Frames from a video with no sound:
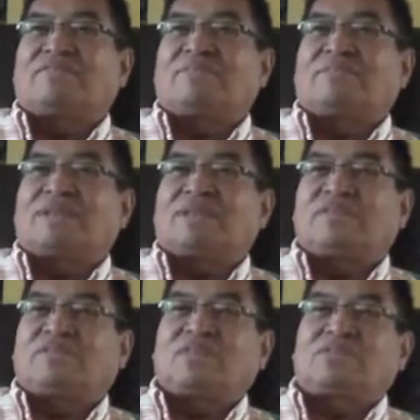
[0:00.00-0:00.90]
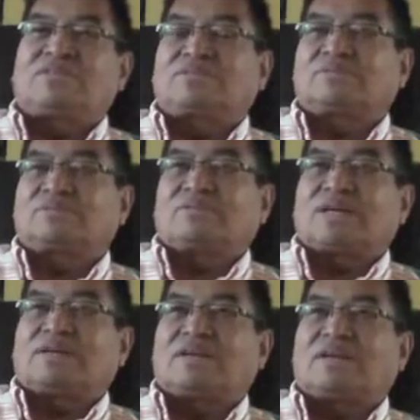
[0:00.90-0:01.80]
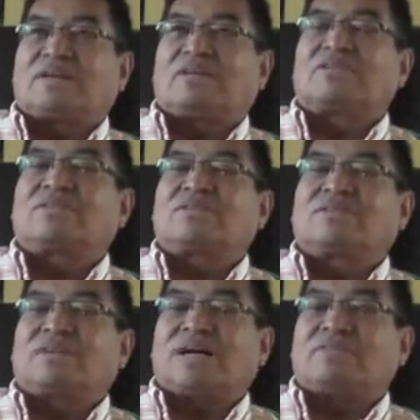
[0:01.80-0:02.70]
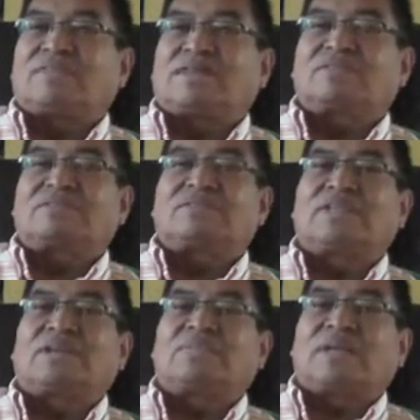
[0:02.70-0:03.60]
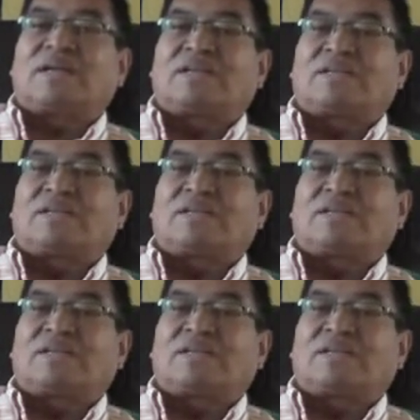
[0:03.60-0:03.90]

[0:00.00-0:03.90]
an individual uncle. I have an uncle named